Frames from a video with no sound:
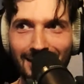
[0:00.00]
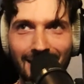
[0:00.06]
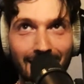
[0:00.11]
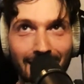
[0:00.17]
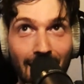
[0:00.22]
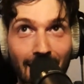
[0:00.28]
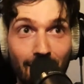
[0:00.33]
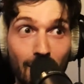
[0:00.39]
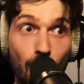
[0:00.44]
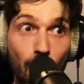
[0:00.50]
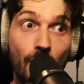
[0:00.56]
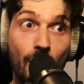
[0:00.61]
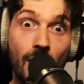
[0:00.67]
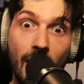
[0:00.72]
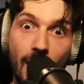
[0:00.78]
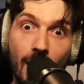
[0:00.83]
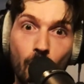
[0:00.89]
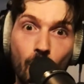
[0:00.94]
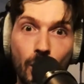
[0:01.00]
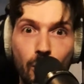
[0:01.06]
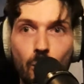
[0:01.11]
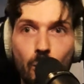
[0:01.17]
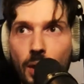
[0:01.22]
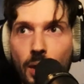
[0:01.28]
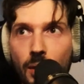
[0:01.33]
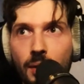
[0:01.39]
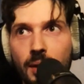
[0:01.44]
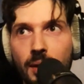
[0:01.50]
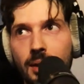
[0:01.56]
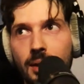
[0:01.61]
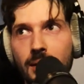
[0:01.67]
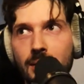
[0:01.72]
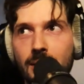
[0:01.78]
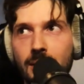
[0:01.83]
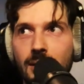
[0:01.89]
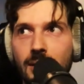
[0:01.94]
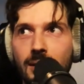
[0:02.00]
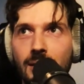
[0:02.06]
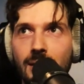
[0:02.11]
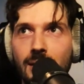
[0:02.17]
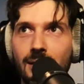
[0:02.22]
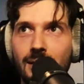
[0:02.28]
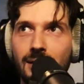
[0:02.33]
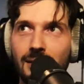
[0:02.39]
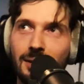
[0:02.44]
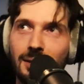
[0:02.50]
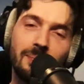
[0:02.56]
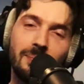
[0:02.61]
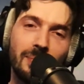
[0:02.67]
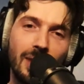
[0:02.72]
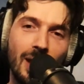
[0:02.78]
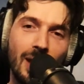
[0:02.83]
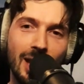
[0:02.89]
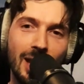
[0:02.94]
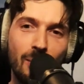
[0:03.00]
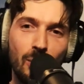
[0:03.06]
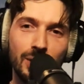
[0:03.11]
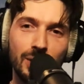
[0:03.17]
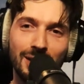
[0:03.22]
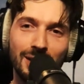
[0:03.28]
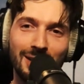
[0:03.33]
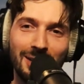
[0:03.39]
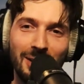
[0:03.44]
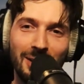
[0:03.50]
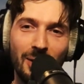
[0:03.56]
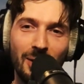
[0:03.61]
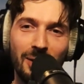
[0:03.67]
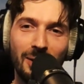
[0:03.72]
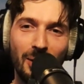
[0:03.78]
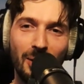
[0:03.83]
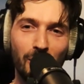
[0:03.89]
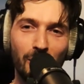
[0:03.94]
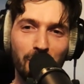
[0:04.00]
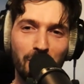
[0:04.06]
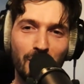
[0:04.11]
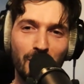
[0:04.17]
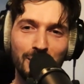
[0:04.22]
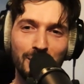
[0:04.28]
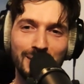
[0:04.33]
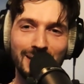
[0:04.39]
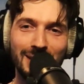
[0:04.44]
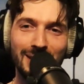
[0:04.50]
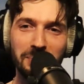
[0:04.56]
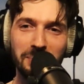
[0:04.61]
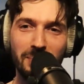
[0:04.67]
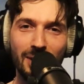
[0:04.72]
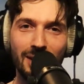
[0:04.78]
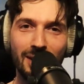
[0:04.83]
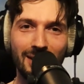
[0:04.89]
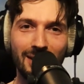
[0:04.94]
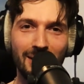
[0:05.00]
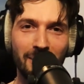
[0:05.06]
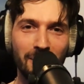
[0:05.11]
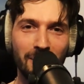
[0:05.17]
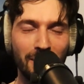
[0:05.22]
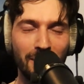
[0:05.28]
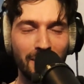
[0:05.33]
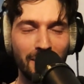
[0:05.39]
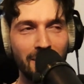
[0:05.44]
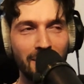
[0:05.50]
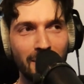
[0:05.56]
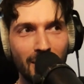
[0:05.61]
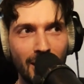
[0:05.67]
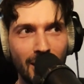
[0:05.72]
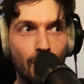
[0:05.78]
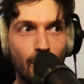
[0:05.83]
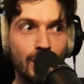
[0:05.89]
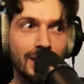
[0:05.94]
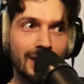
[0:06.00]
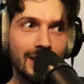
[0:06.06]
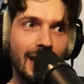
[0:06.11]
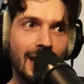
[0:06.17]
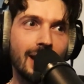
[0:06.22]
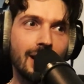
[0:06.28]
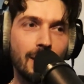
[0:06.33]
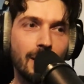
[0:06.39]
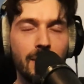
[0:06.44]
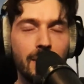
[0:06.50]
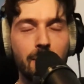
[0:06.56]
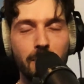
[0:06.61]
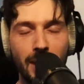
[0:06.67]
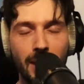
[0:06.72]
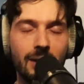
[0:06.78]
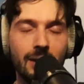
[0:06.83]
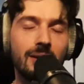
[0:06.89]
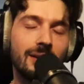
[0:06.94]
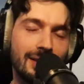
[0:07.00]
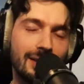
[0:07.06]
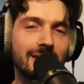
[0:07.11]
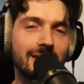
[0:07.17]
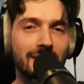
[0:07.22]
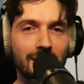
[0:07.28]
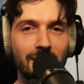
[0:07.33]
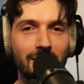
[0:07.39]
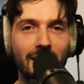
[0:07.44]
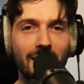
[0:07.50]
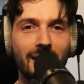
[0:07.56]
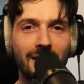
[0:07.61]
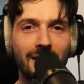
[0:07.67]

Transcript: and everyone I work with. And like, yeah, it was a whole process, but always getting a bit better. So yeah.